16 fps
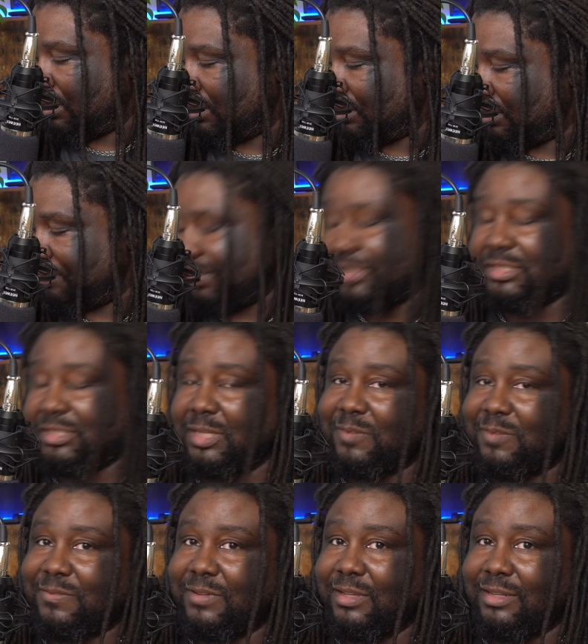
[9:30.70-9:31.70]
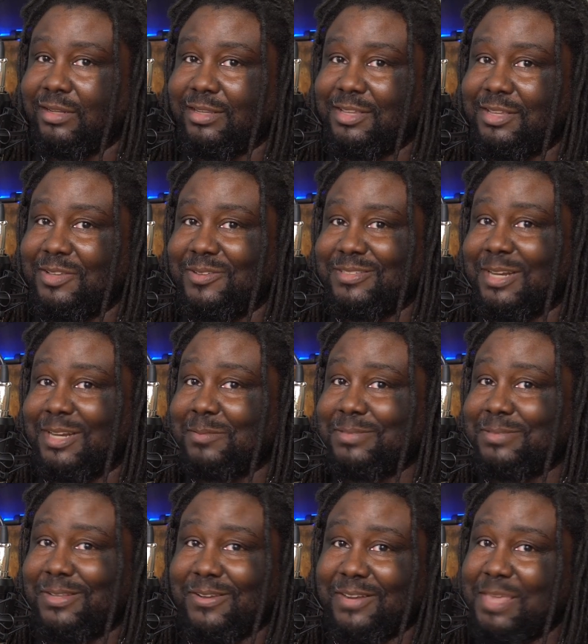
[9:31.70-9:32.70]
But it's still fun to use, and I'm
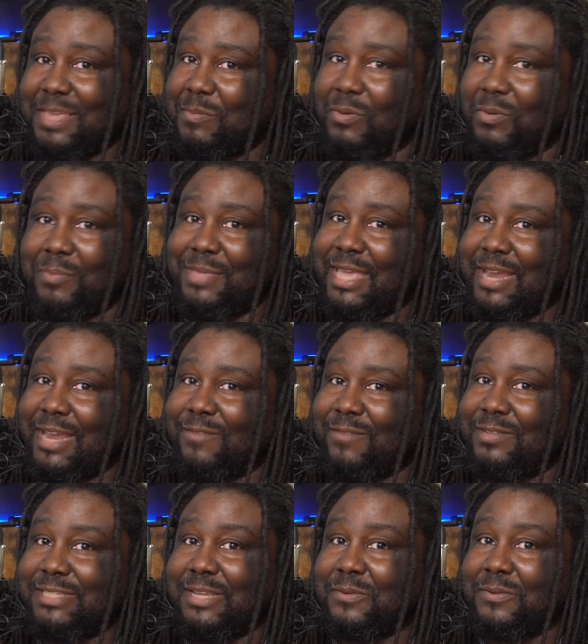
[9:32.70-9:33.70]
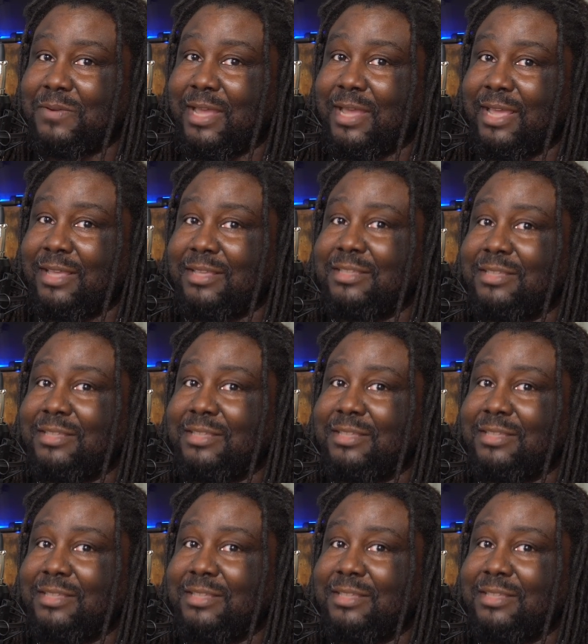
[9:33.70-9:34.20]
still gonna keep it with me every single day.